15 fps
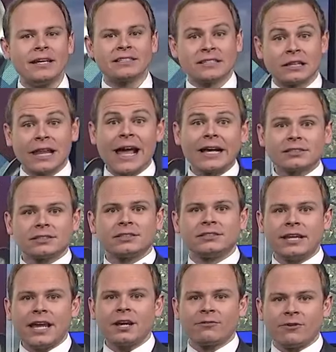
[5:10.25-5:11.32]
It's the last
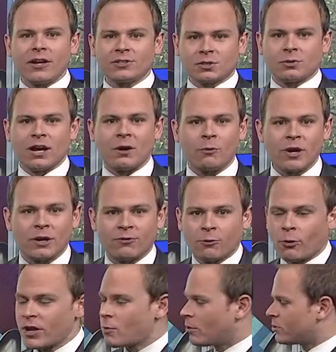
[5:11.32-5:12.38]
day of restaurant week,
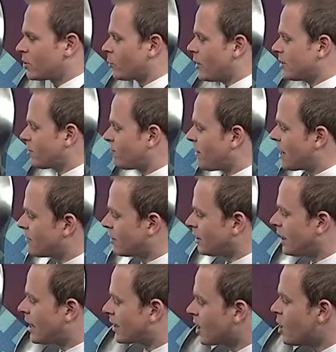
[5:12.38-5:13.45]
41 degrees at 5
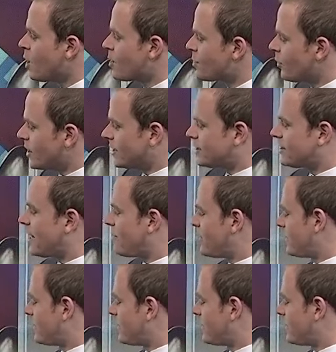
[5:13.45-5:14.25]
o'clock, 37 at